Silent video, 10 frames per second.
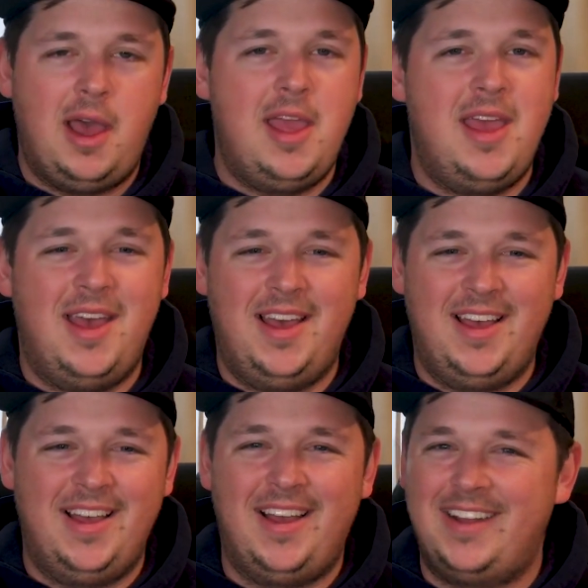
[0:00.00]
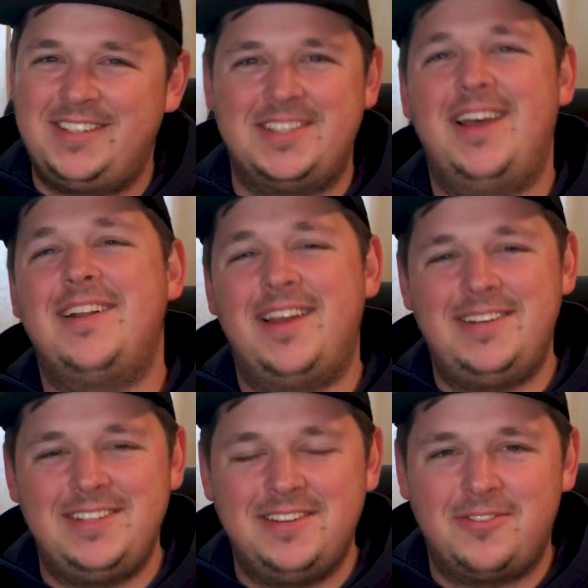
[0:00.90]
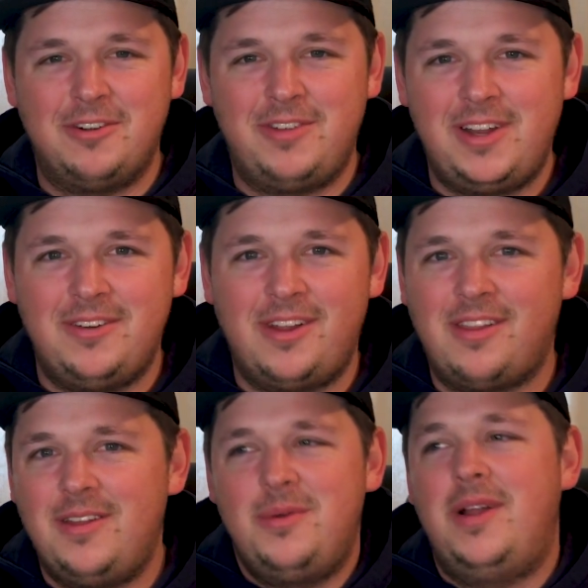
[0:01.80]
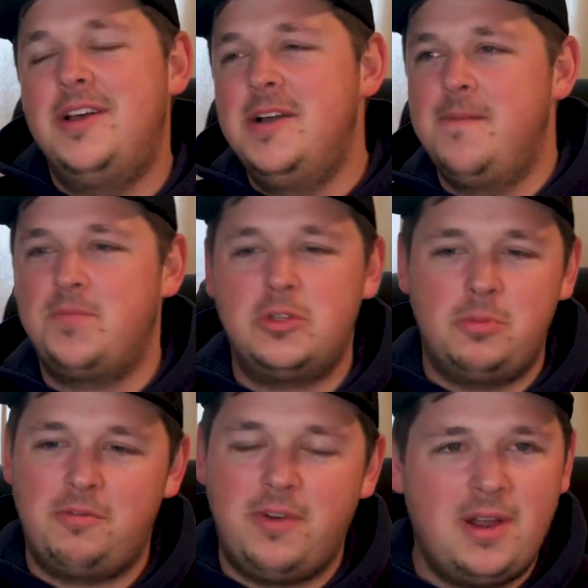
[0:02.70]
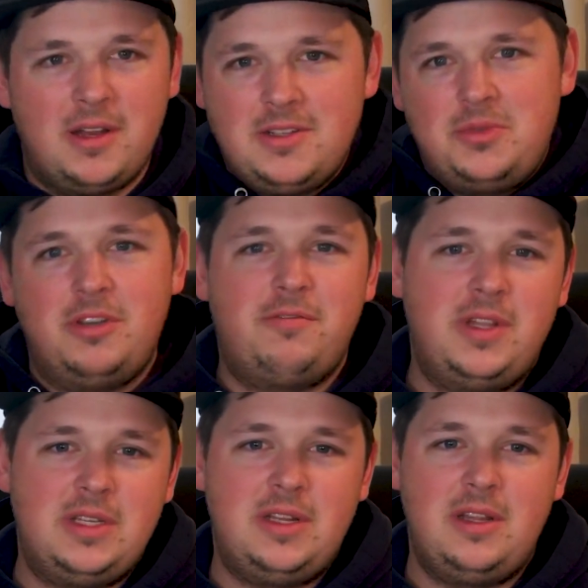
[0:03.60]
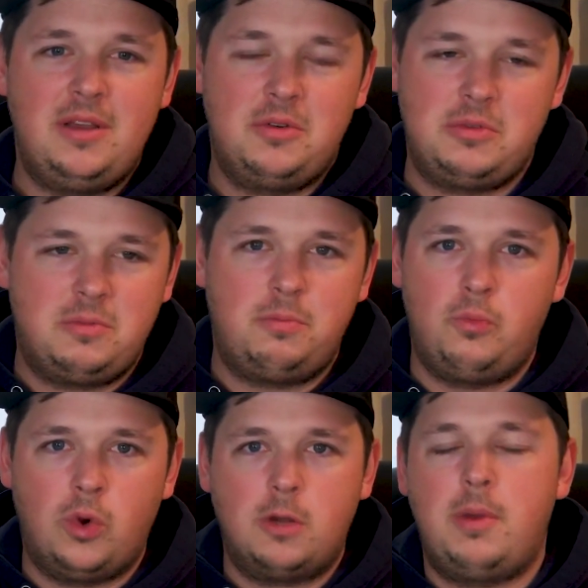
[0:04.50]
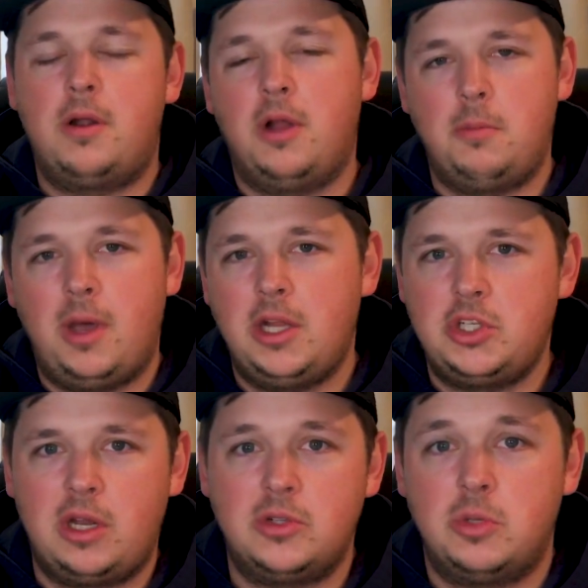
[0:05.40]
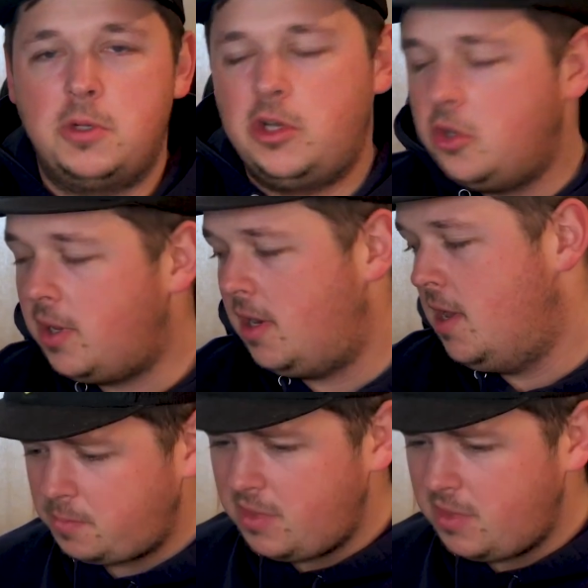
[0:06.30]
I just had an idea for a video and I thought, you know what? This would be fun. It doesn't really fit DD. It would work better on my channel, so I'm going to do it.